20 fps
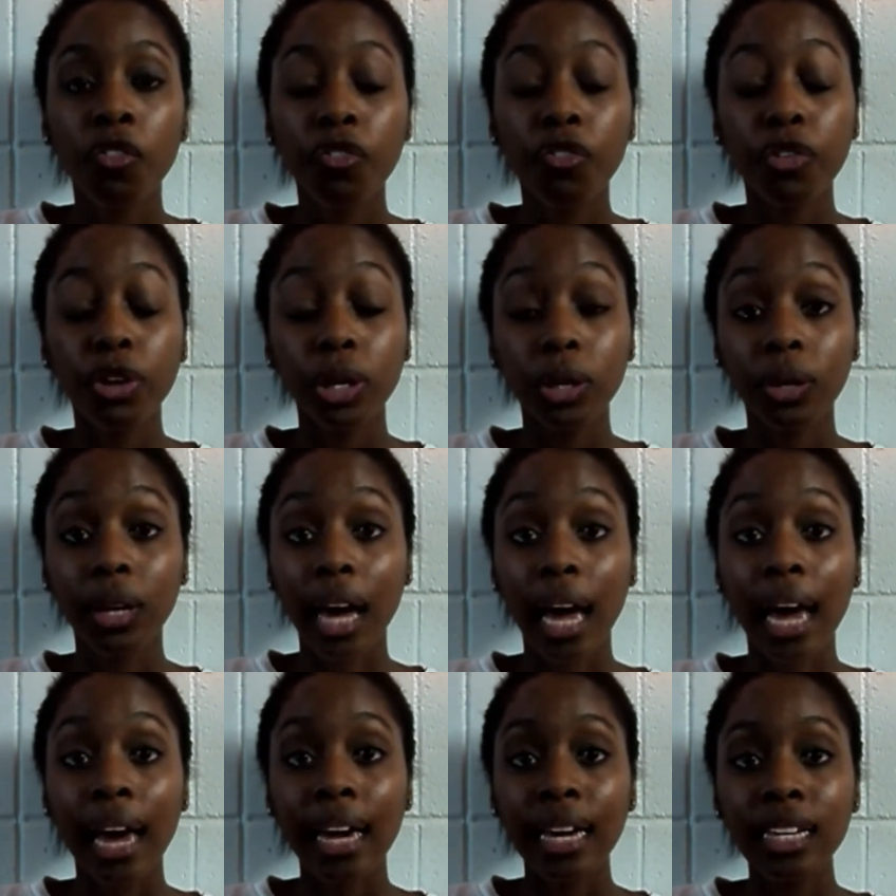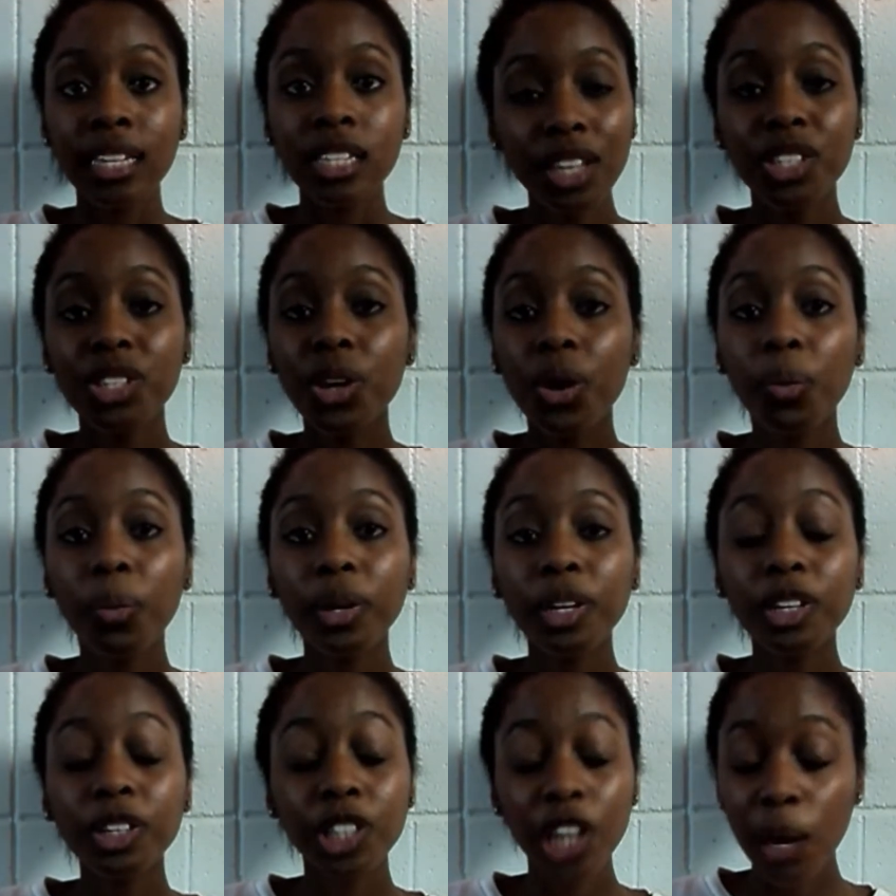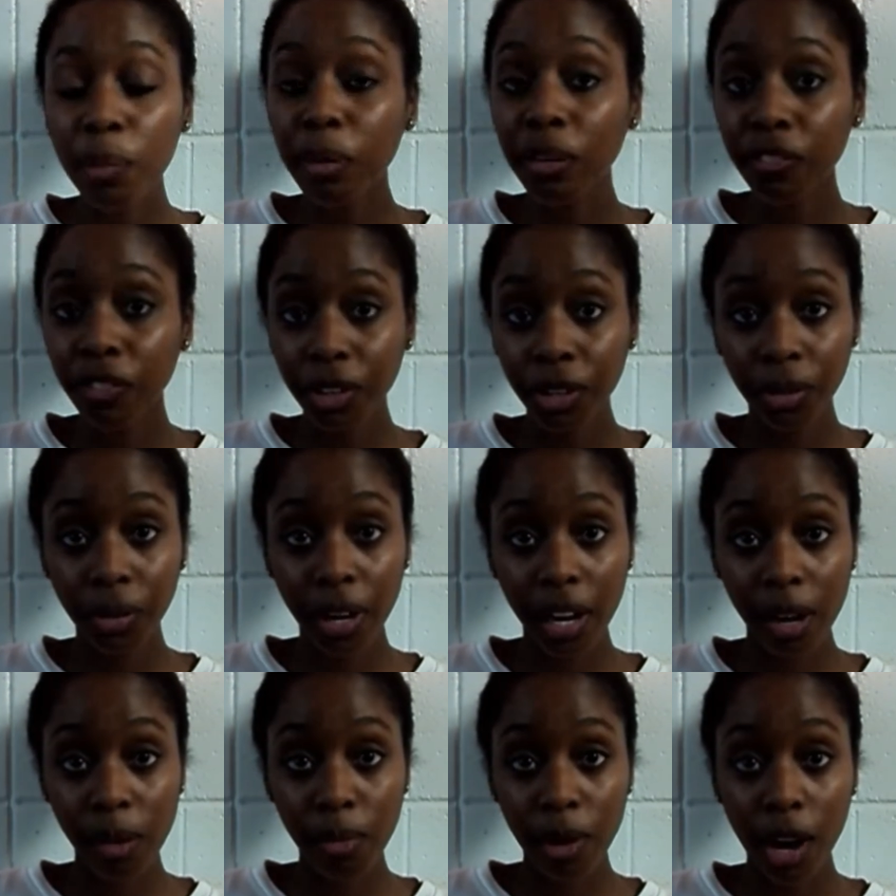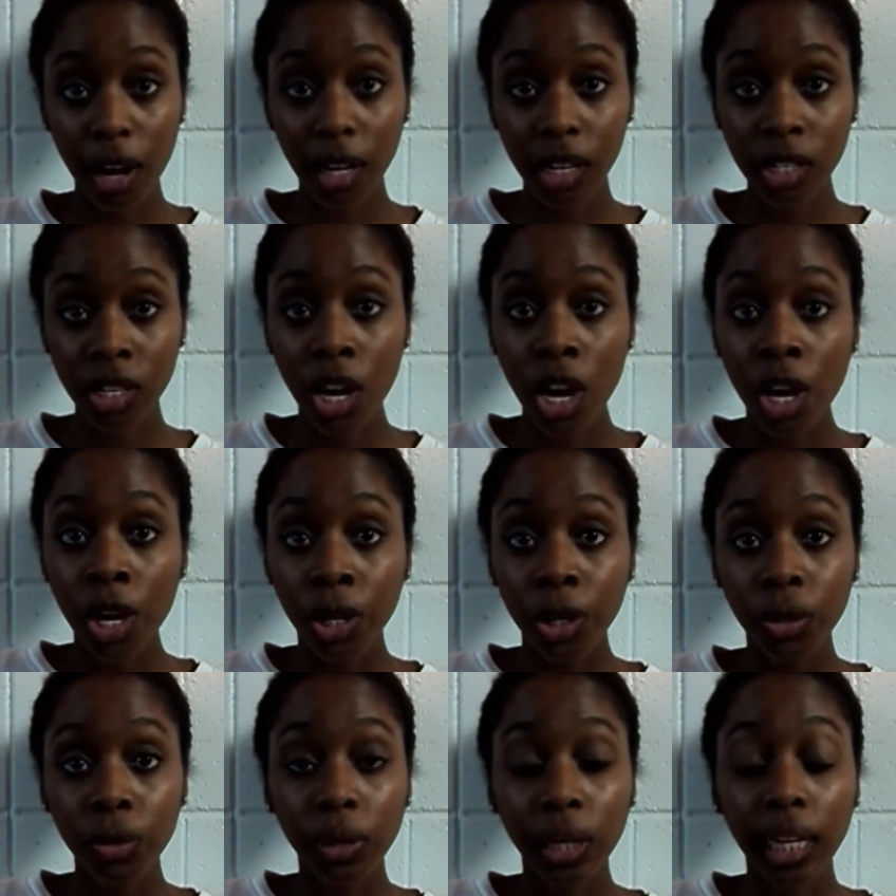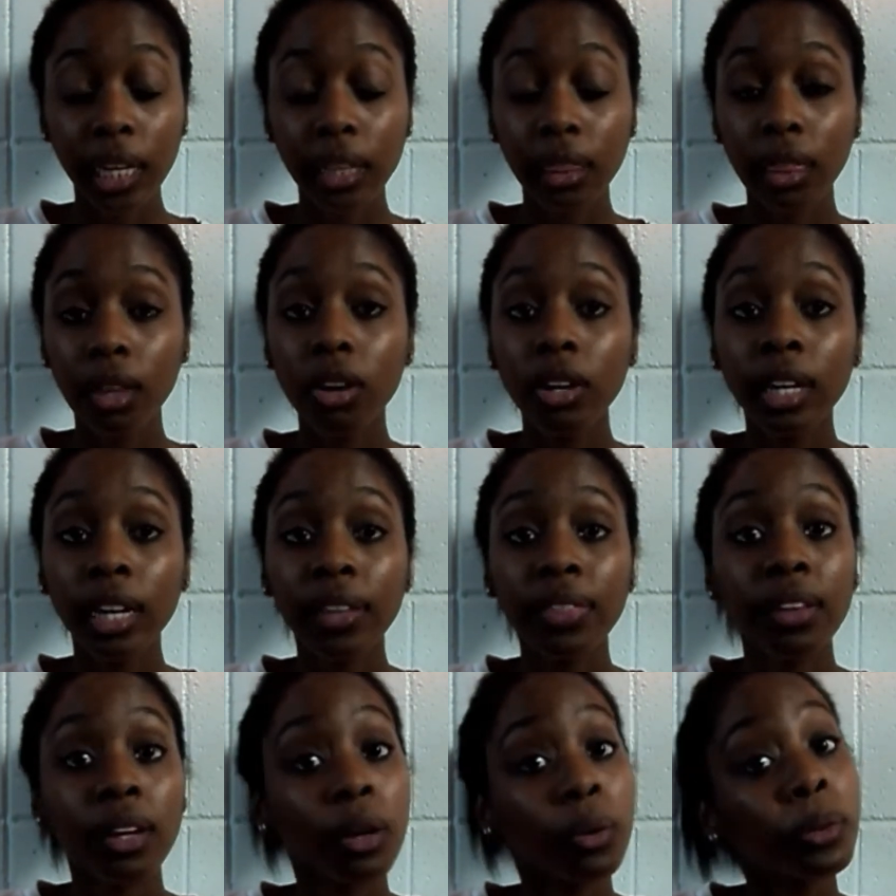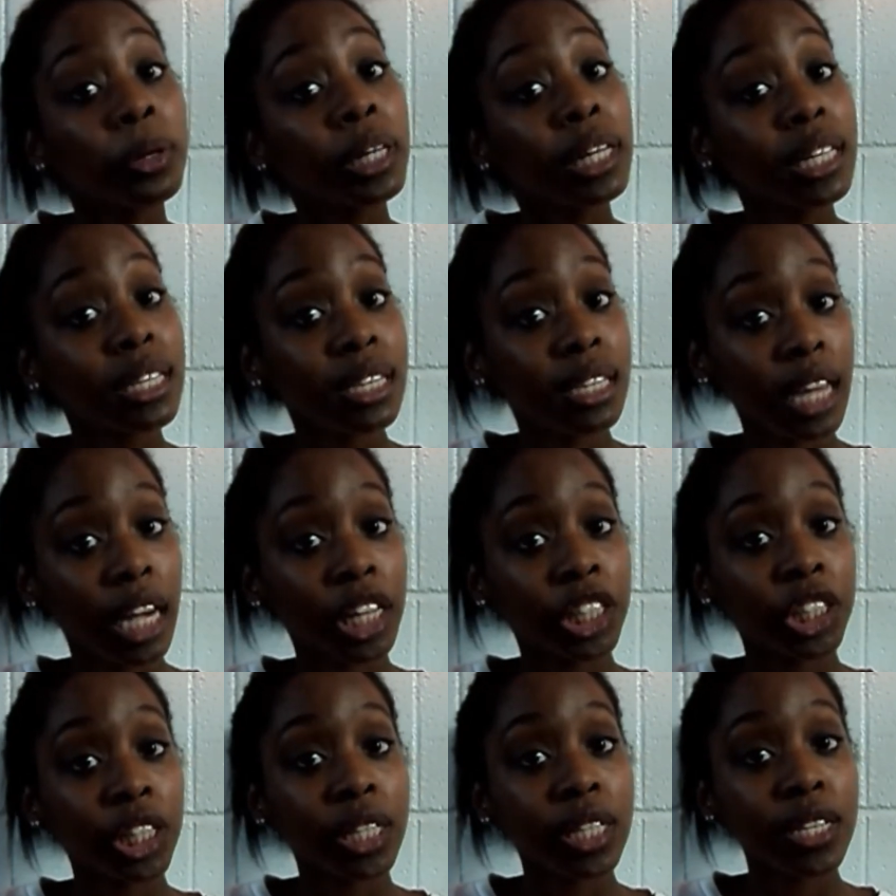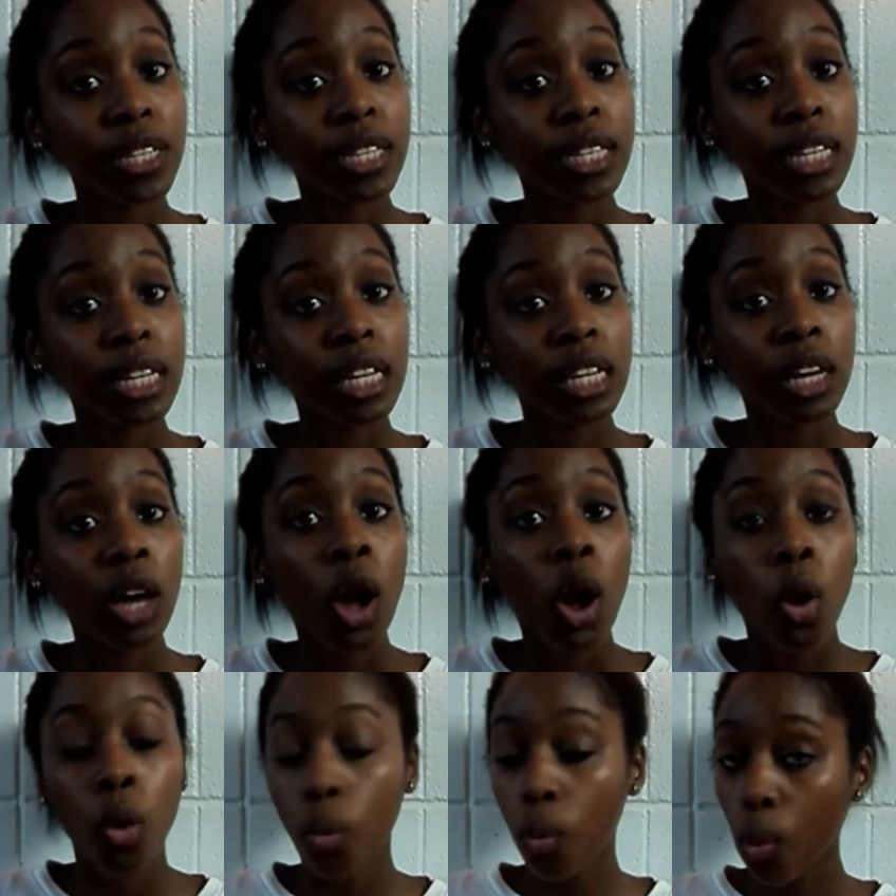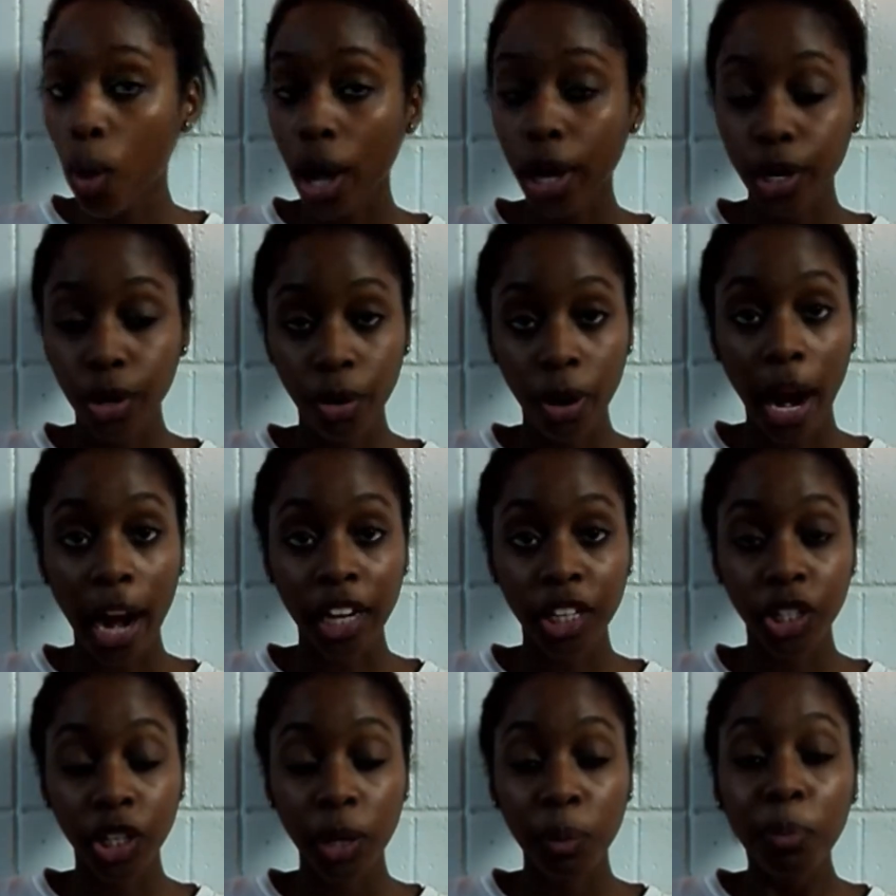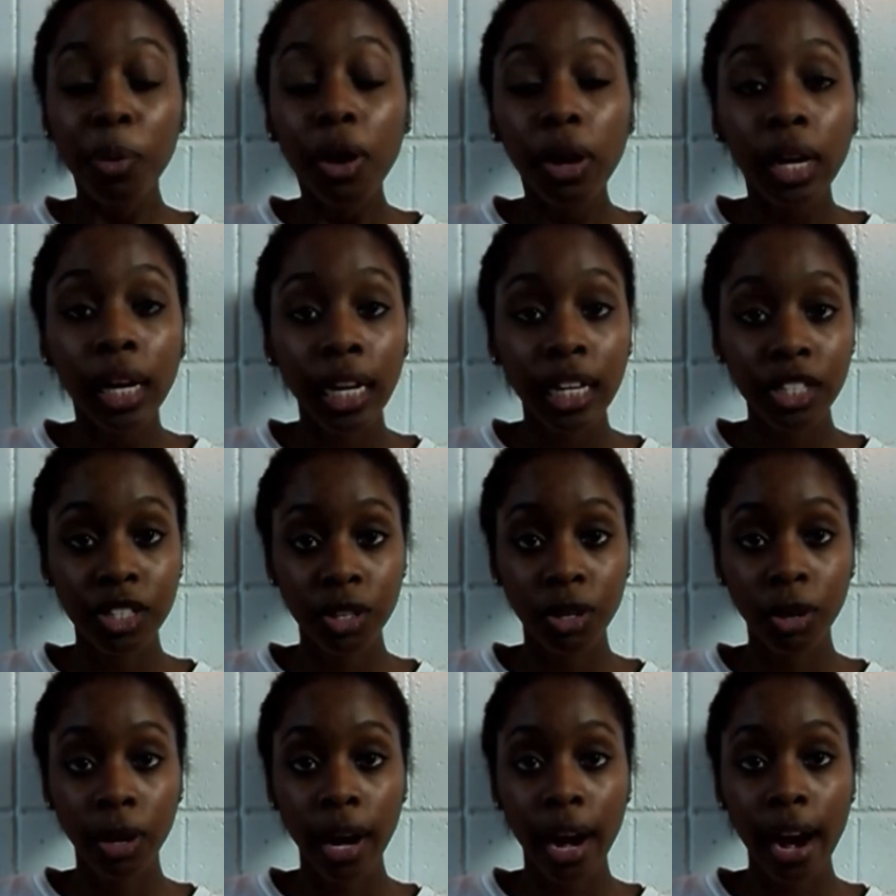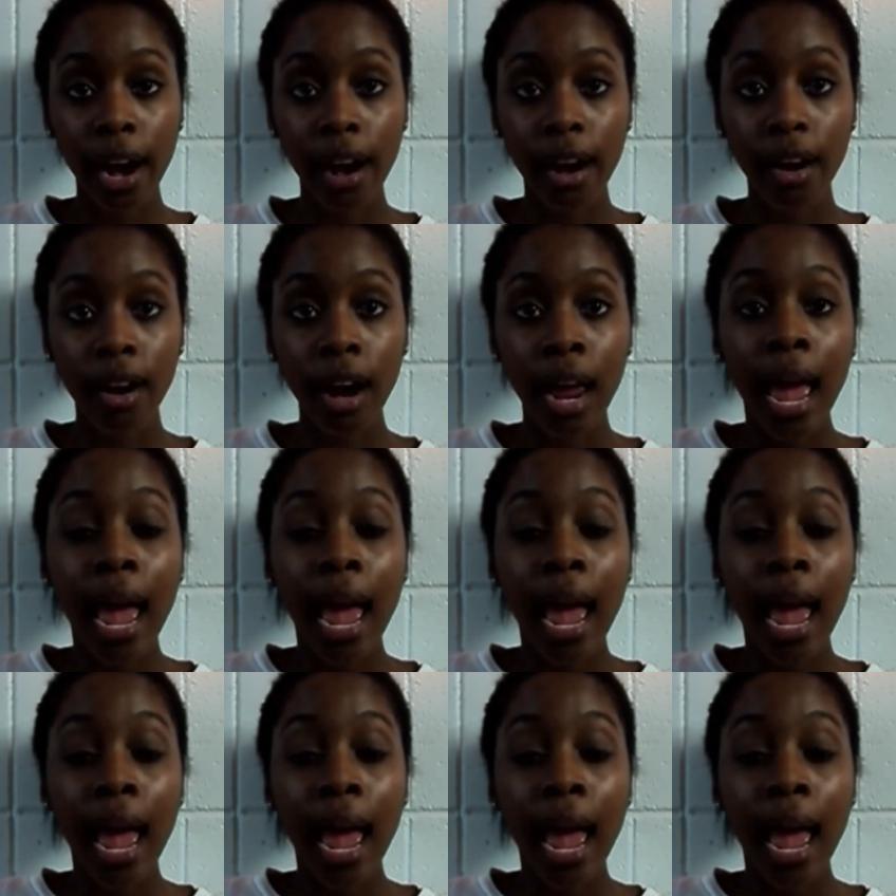for you guys. So when you're shopping for new hair products, you can look in the ingredients section to see what you're actually putting into your hair.